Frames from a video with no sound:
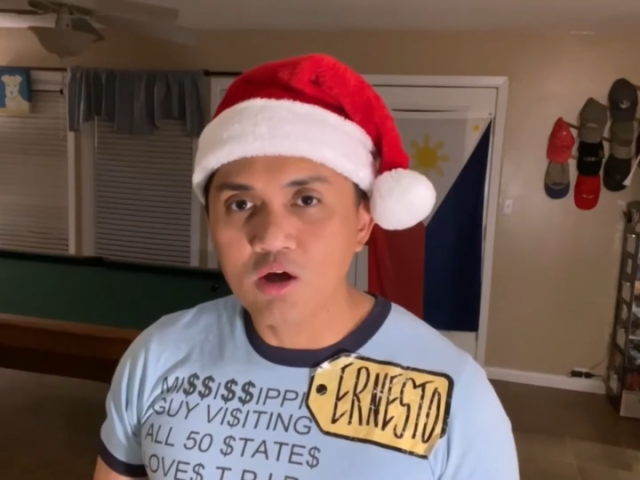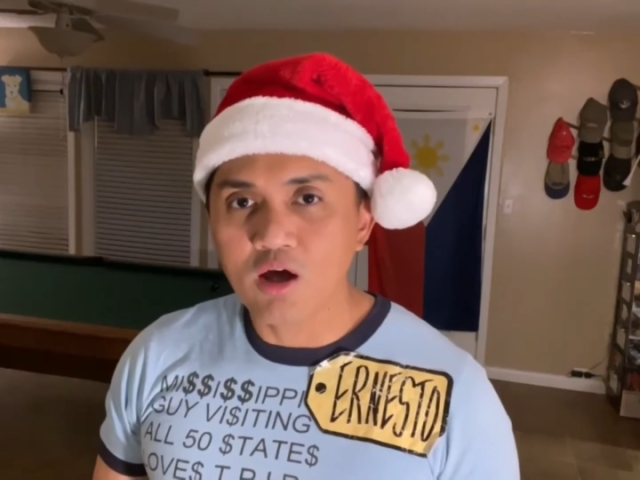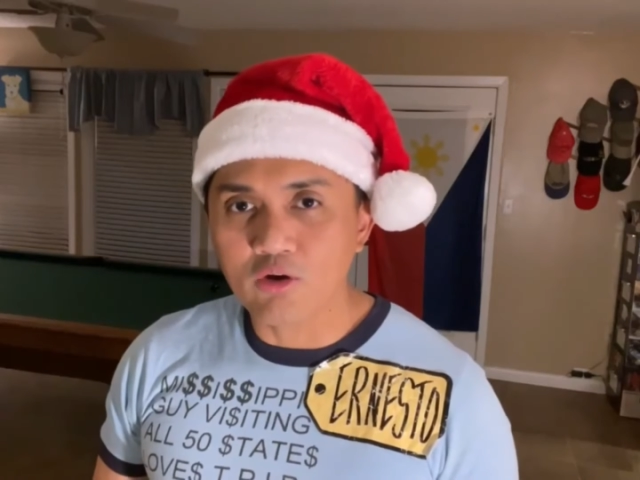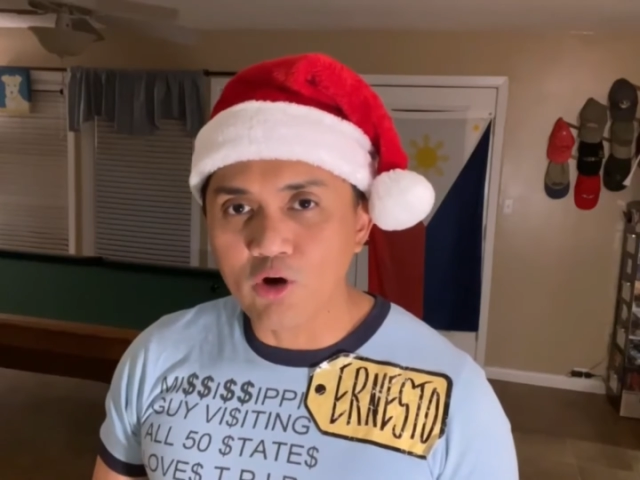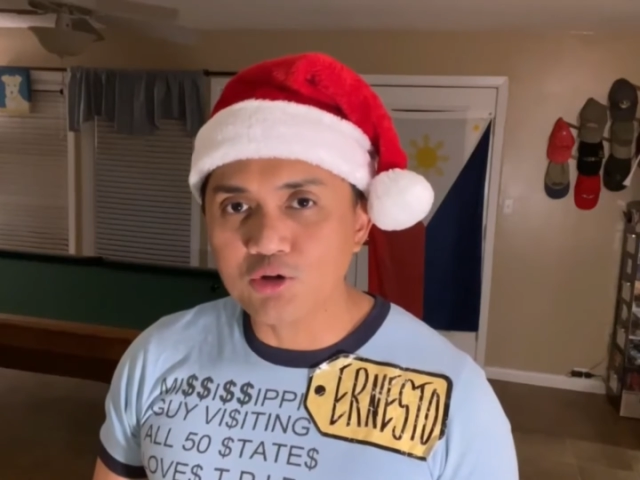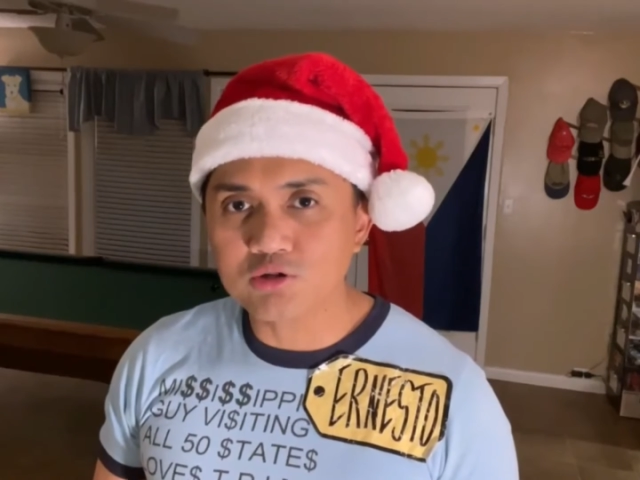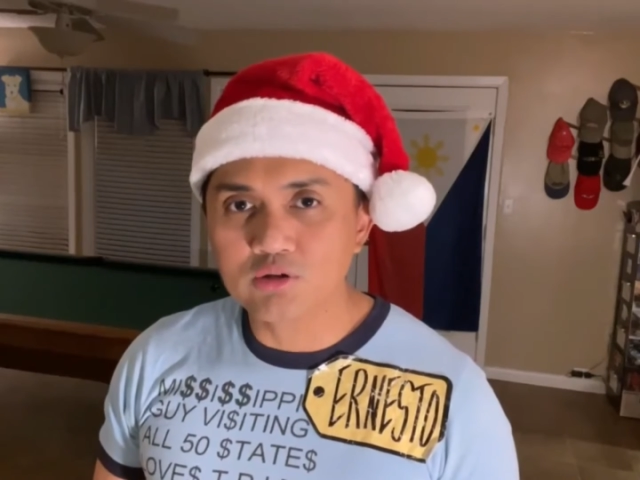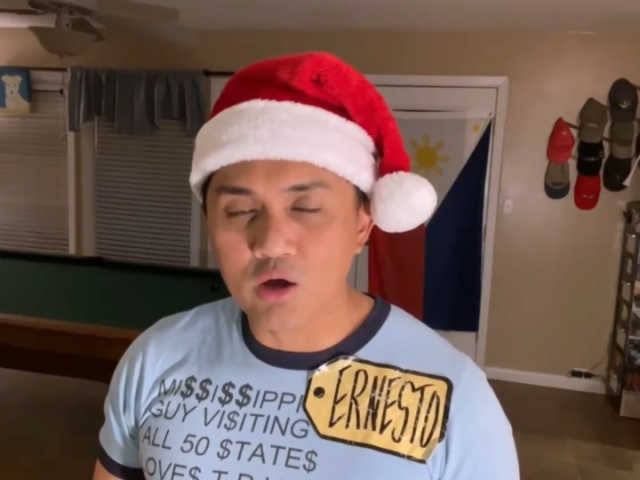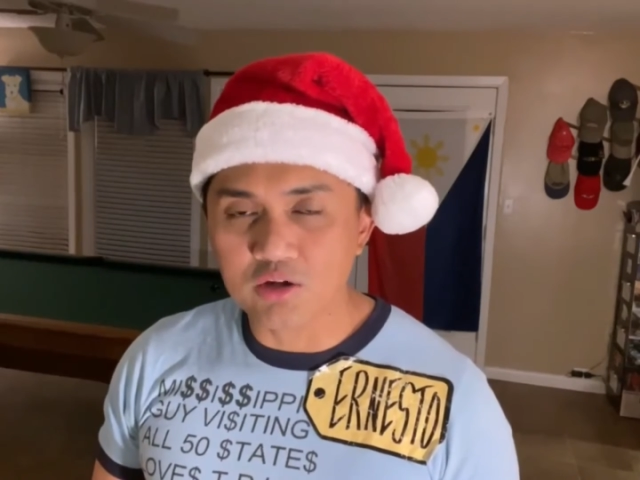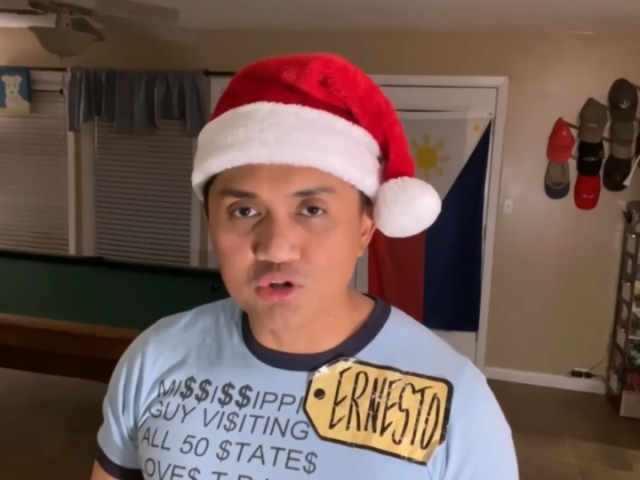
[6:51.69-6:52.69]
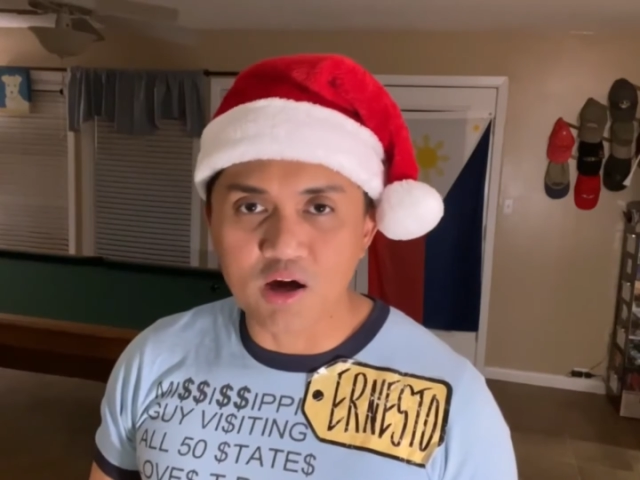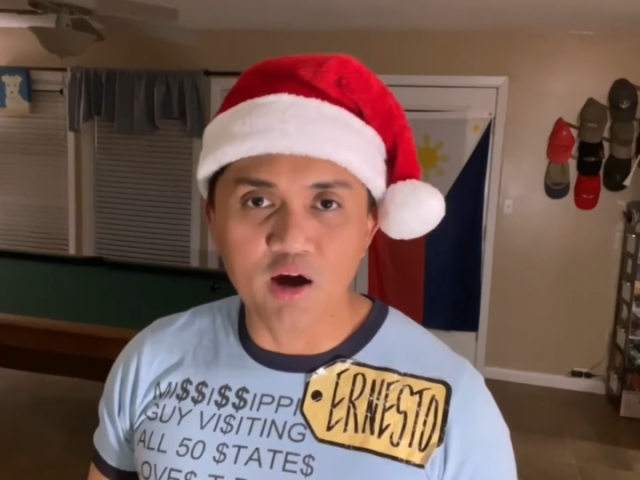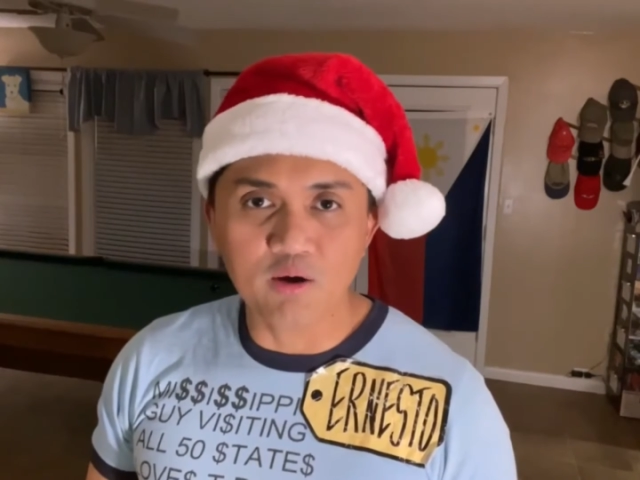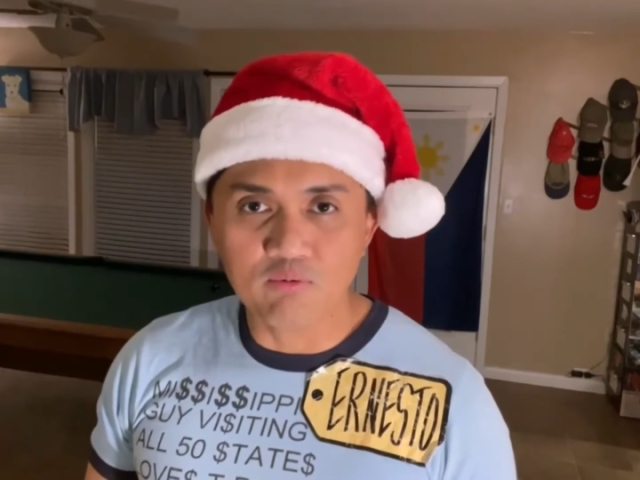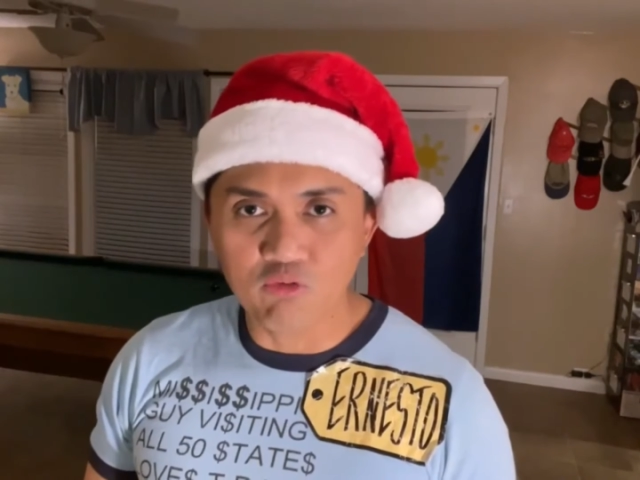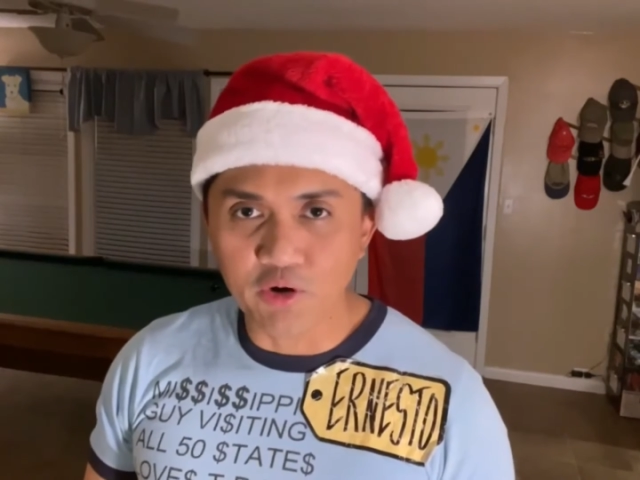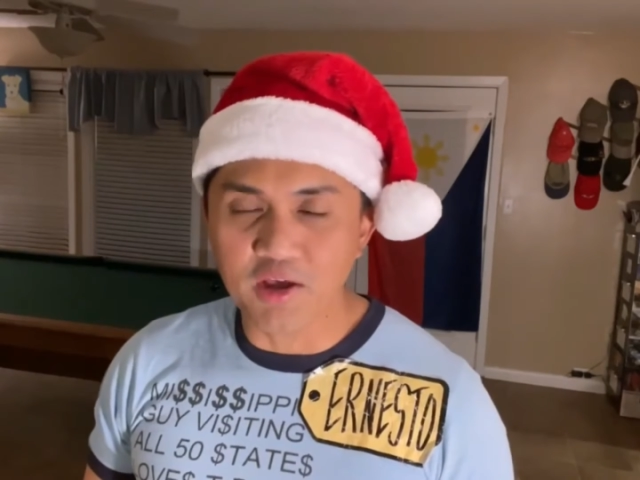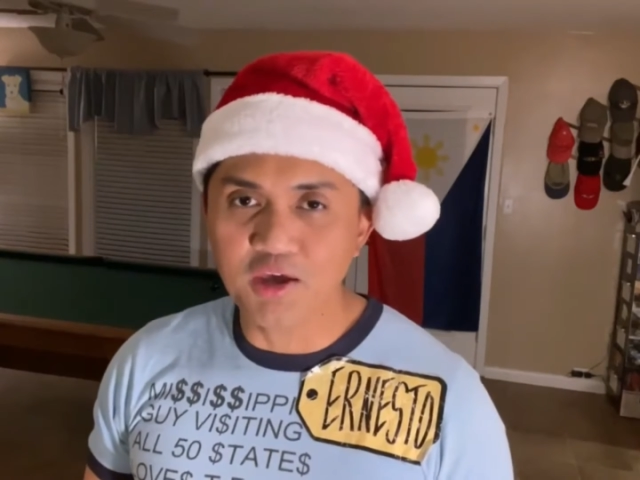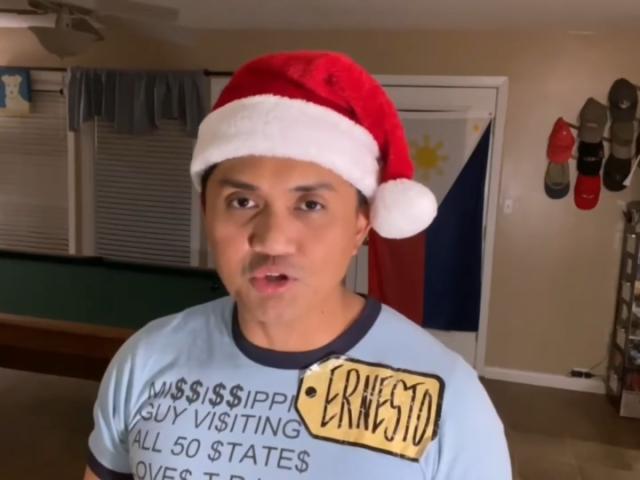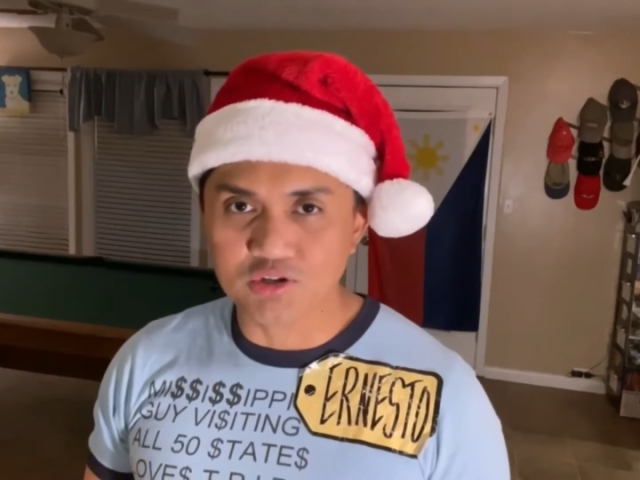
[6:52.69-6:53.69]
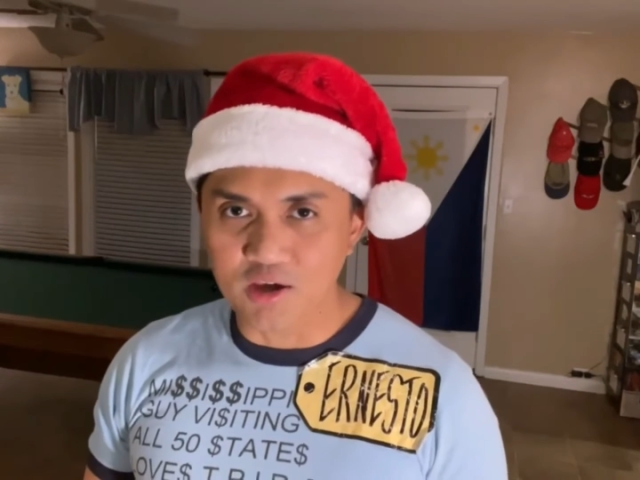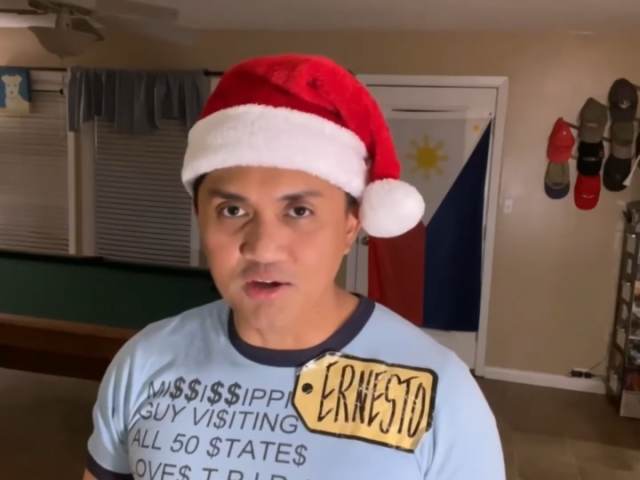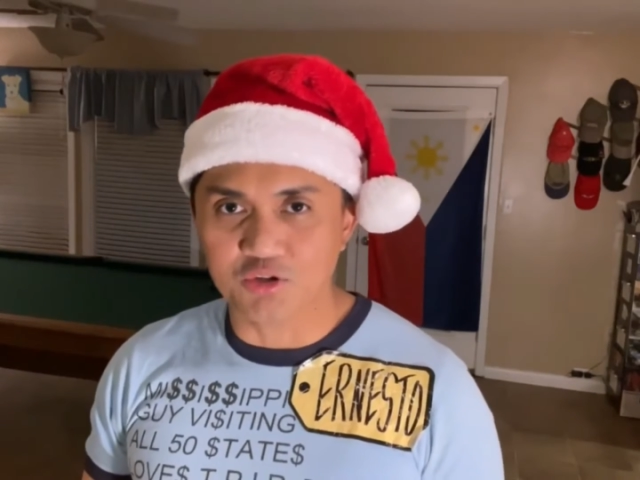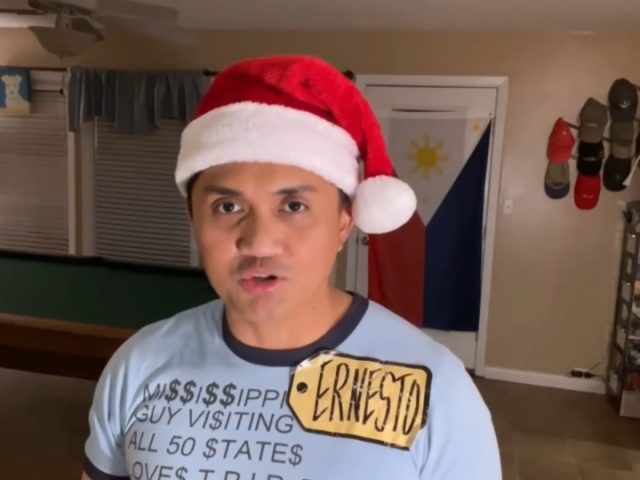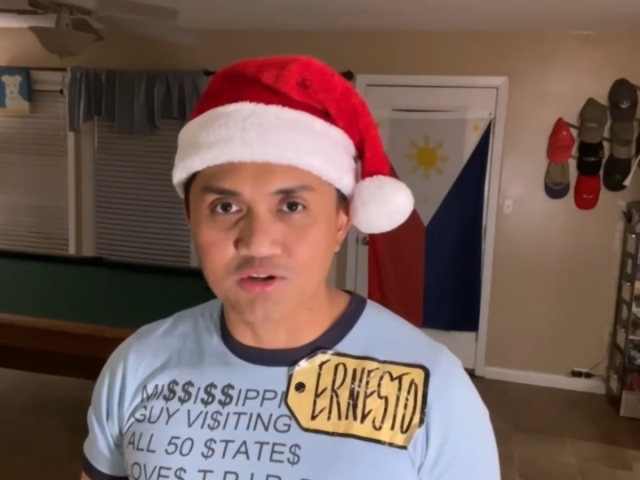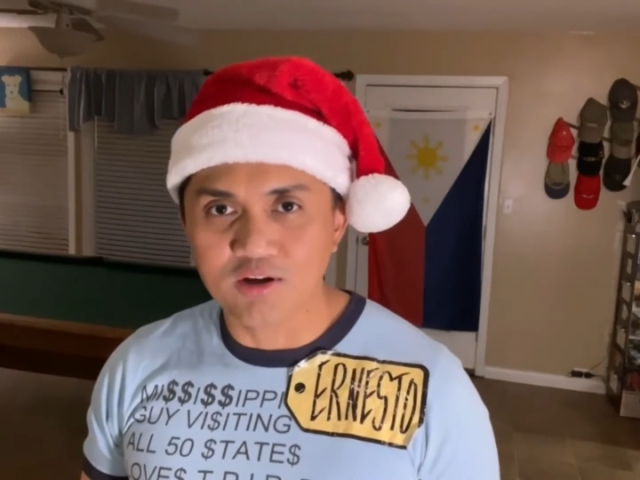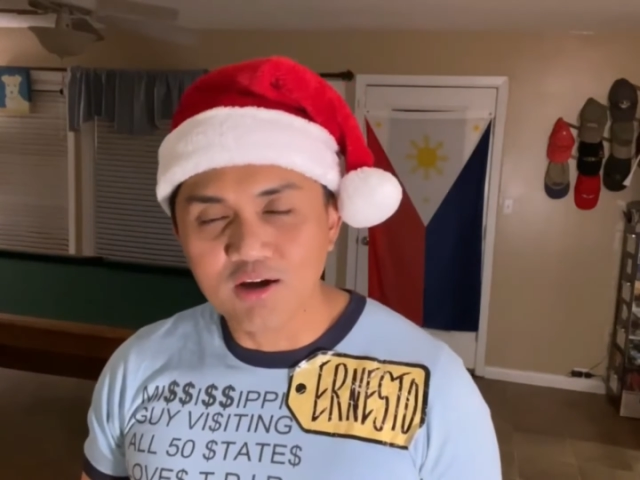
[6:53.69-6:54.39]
across the entire 48 states.